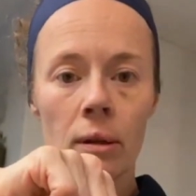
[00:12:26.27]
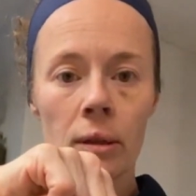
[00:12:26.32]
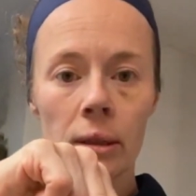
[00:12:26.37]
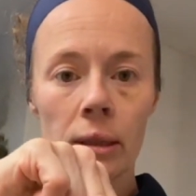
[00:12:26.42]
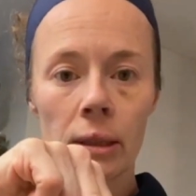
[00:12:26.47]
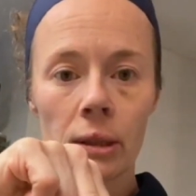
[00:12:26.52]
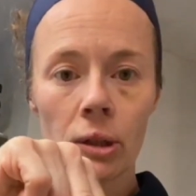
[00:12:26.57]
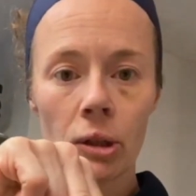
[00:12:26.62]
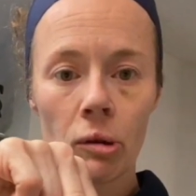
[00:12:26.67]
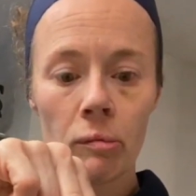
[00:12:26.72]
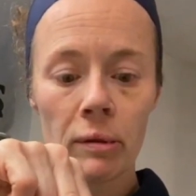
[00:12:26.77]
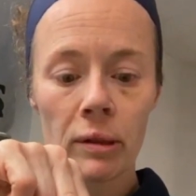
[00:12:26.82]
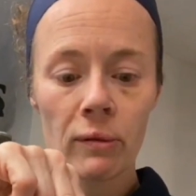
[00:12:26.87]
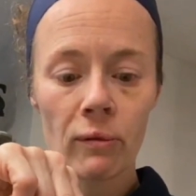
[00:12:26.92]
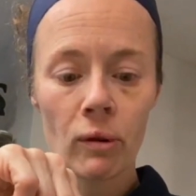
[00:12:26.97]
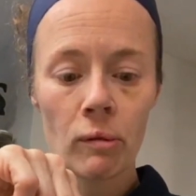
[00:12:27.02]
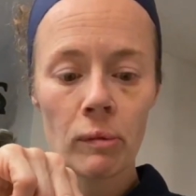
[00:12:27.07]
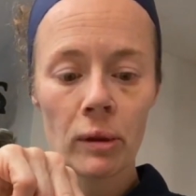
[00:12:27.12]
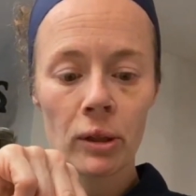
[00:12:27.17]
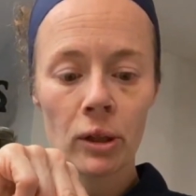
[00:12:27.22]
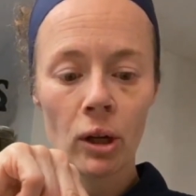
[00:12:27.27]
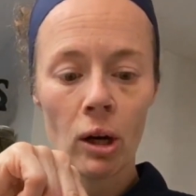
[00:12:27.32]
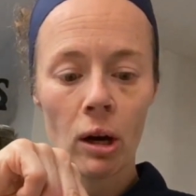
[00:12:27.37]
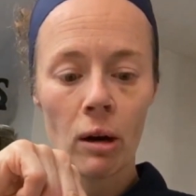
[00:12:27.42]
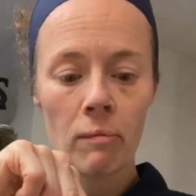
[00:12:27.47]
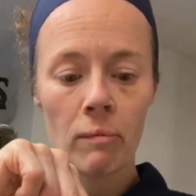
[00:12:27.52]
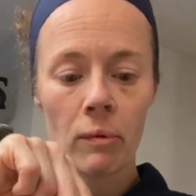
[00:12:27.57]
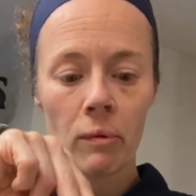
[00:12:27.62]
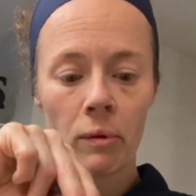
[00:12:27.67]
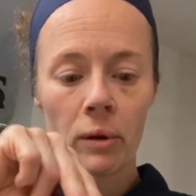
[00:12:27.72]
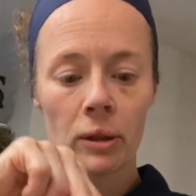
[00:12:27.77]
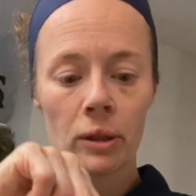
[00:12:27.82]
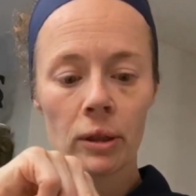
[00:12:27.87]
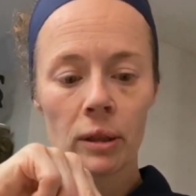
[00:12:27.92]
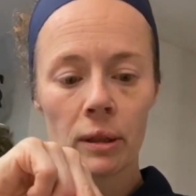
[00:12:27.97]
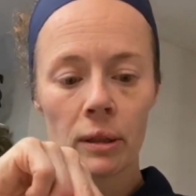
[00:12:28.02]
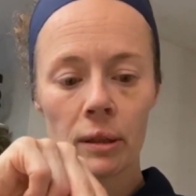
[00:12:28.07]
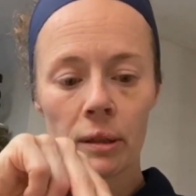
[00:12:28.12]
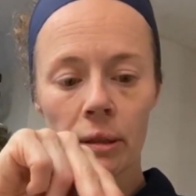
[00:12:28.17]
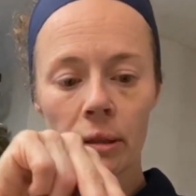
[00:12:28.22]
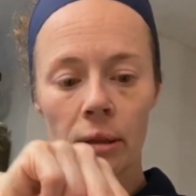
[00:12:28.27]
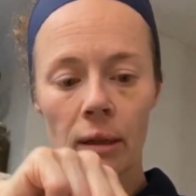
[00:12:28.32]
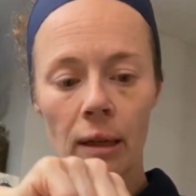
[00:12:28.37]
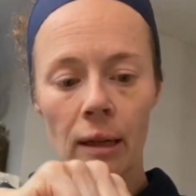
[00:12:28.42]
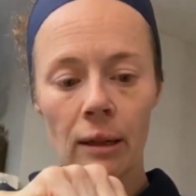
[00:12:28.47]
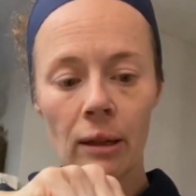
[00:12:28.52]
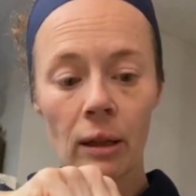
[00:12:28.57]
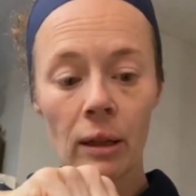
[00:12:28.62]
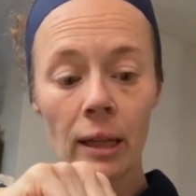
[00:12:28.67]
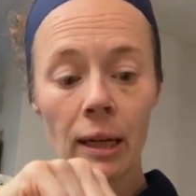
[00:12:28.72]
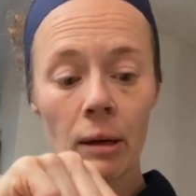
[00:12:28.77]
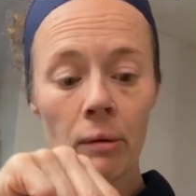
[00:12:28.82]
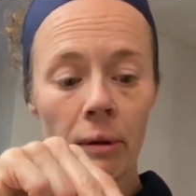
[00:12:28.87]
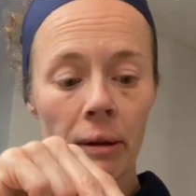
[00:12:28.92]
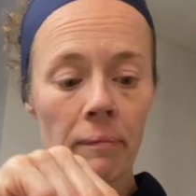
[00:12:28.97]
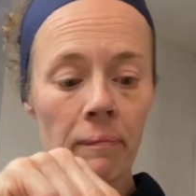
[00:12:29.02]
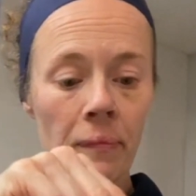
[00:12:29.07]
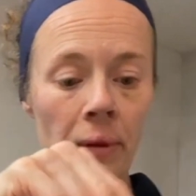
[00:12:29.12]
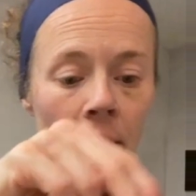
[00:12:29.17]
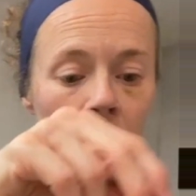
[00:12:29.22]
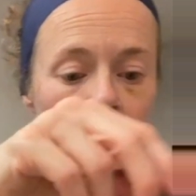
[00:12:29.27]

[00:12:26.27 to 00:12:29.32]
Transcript: See, SCOBY's formed on top, but watch this. And the liquid,